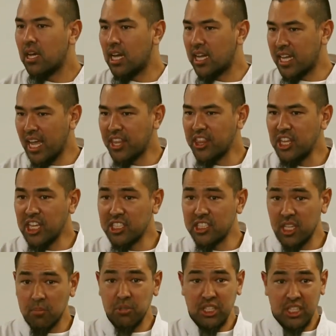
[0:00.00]
Again, the
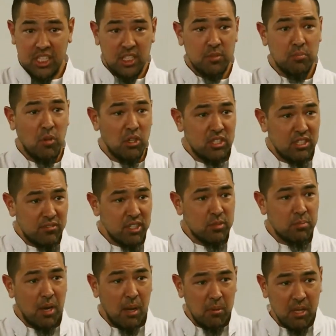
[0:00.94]
assumption is most of
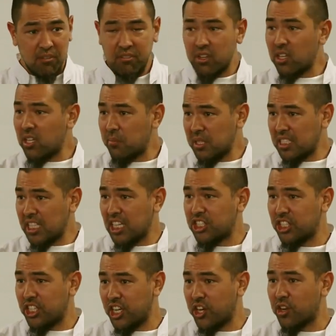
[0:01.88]
us probably feel
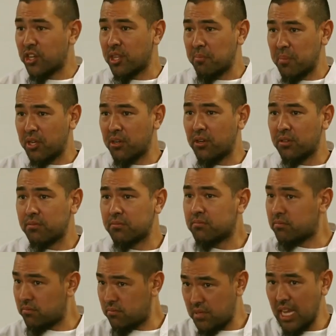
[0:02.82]
limitation here in the middle,
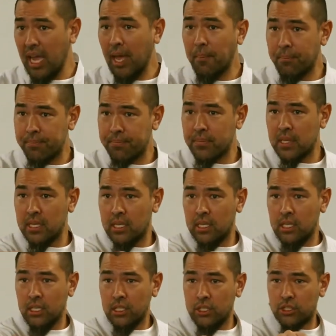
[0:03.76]
yeah?
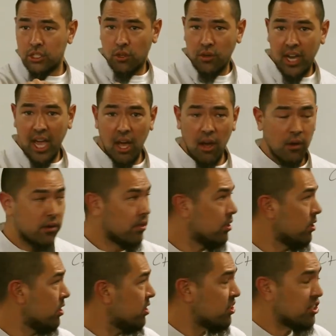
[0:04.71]
So now,
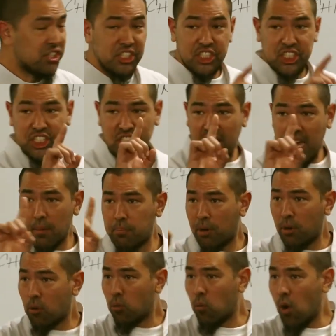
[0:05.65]

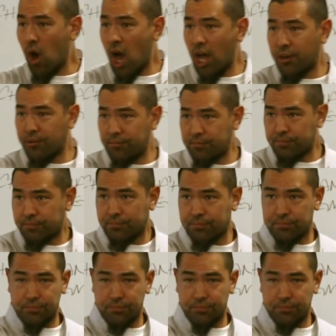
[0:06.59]
step one